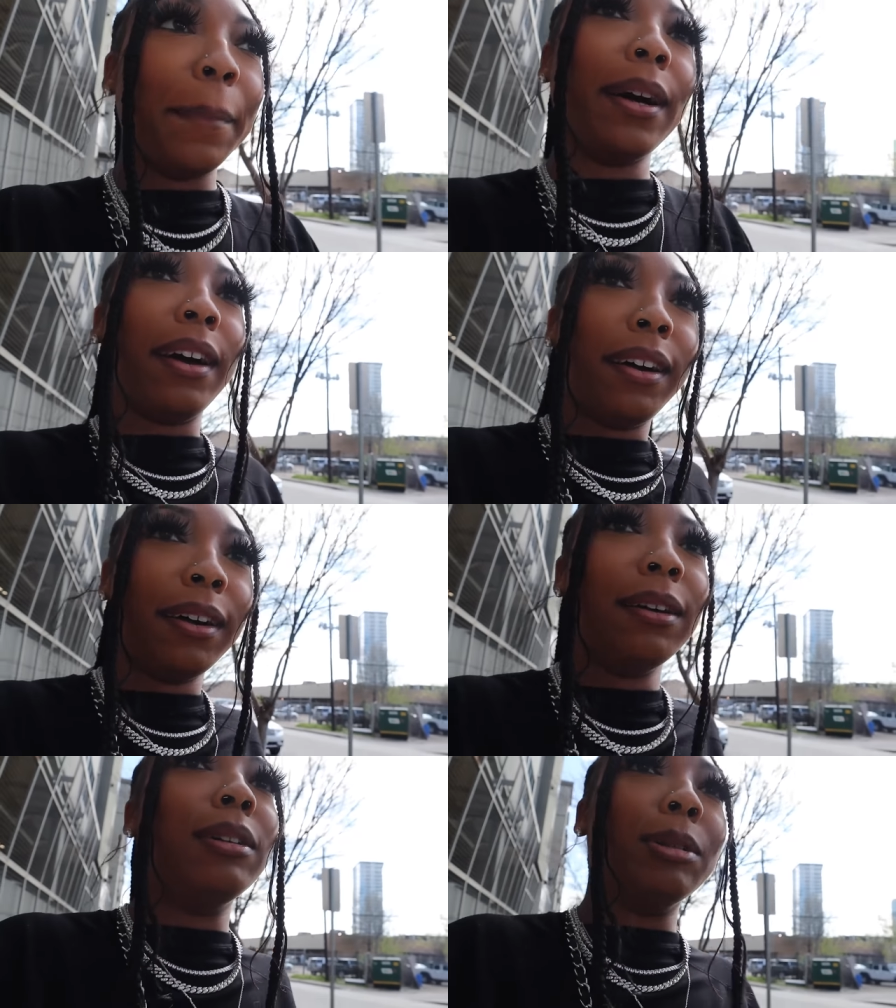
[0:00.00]
but
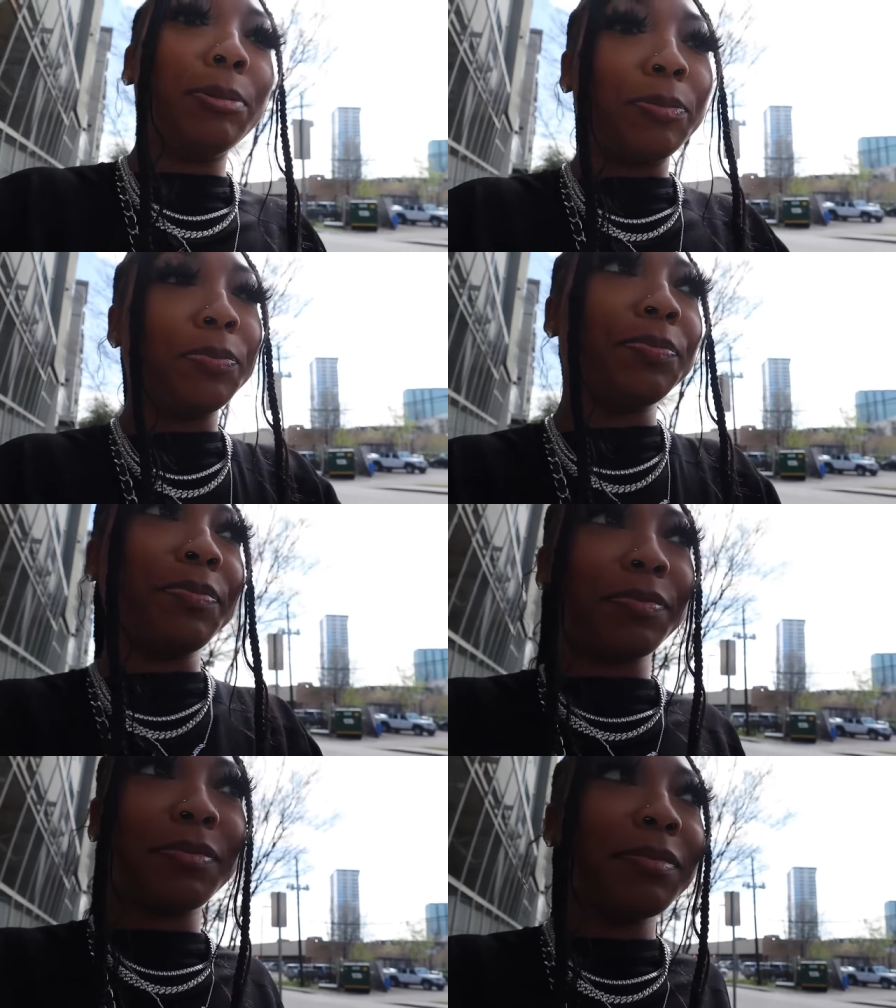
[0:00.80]
um
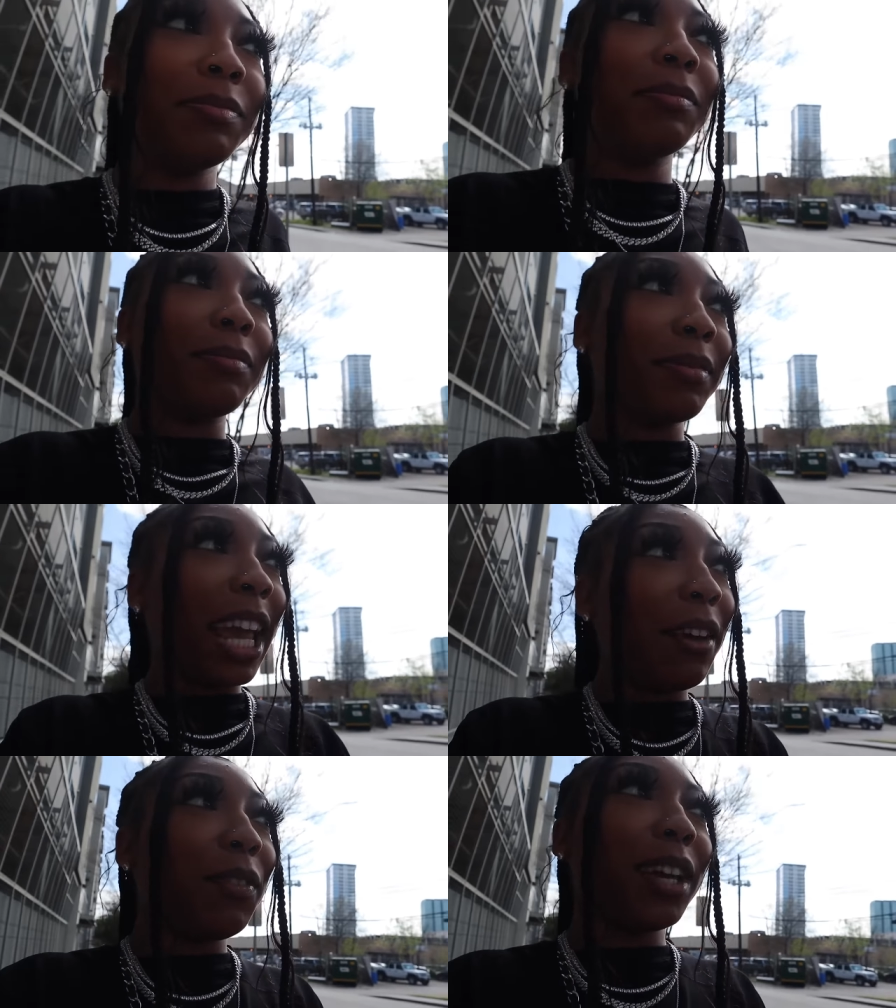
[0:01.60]

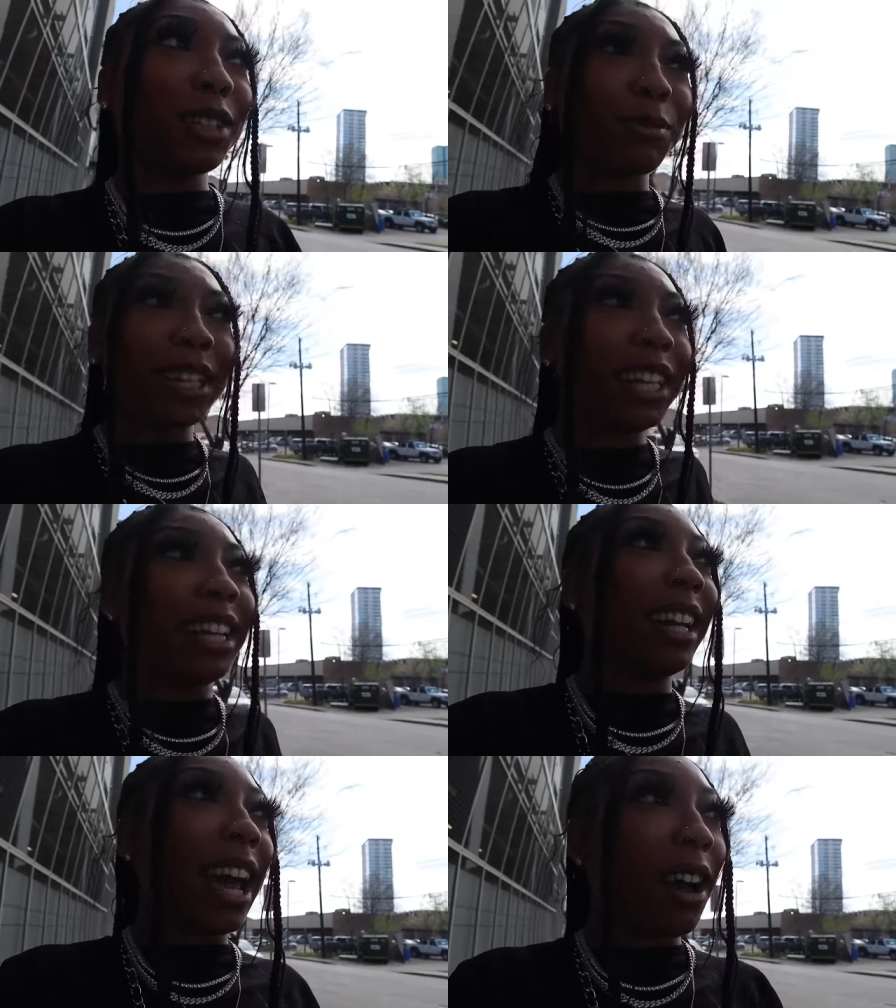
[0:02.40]
it feels really
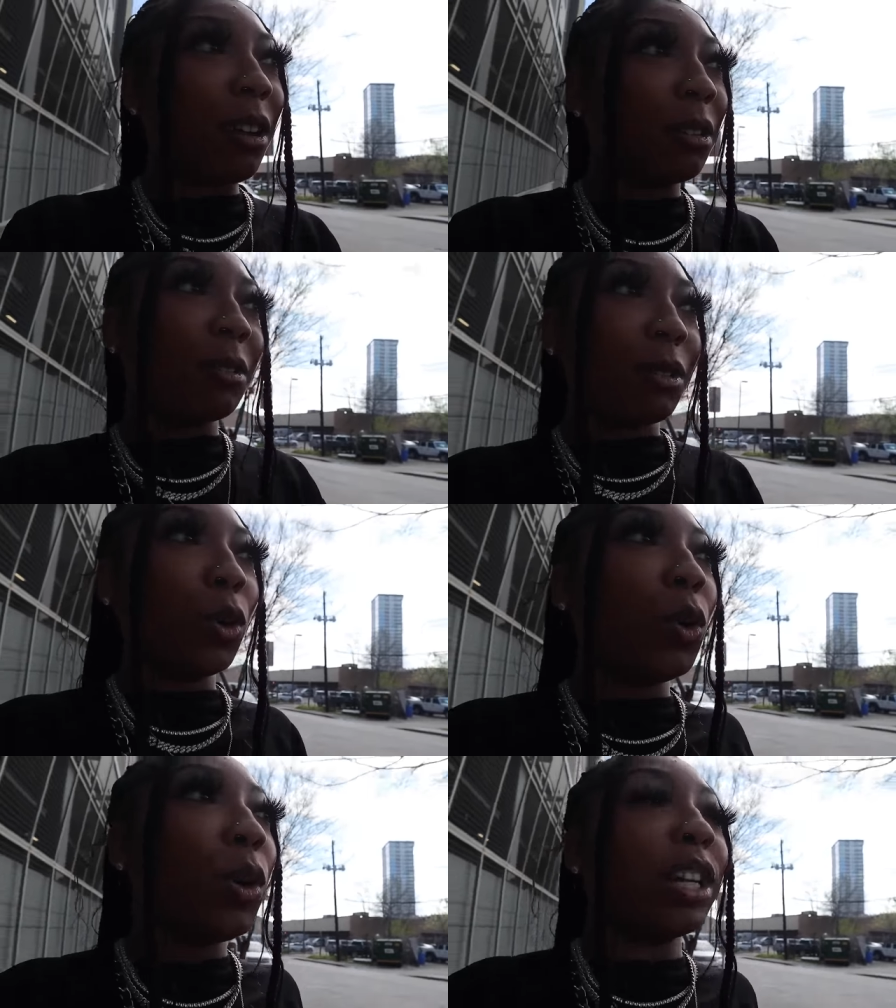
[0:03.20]
good out. Ooh,